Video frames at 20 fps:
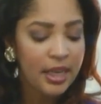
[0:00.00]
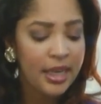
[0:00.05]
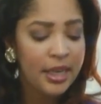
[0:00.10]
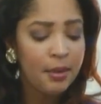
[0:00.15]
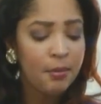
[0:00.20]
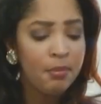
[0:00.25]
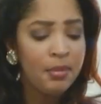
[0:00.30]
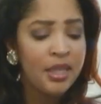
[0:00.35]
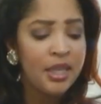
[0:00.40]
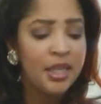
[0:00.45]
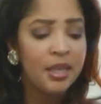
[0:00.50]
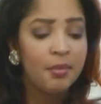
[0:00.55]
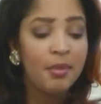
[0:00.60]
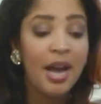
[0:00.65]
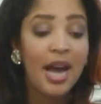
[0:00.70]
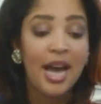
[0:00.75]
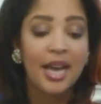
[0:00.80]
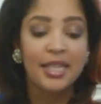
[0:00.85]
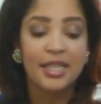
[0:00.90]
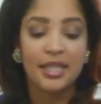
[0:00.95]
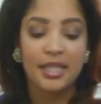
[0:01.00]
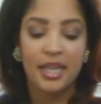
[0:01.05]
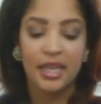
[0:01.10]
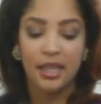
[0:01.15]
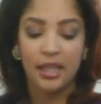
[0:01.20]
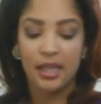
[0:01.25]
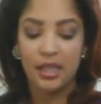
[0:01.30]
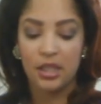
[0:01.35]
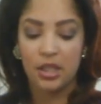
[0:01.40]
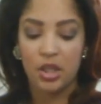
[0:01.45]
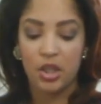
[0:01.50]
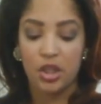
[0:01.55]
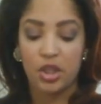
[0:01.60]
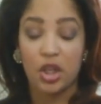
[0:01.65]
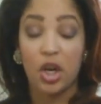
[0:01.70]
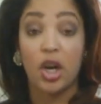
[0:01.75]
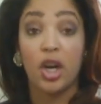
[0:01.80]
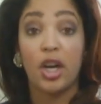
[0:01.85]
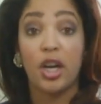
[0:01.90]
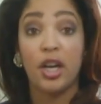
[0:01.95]
in a medium-high skillet to
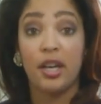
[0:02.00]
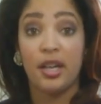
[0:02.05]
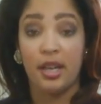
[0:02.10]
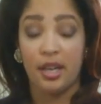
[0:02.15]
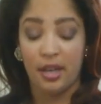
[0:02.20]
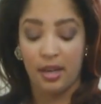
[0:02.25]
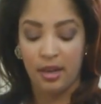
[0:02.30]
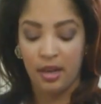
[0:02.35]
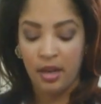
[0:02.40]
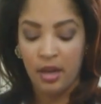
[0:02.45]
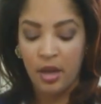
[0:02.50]
start cooking.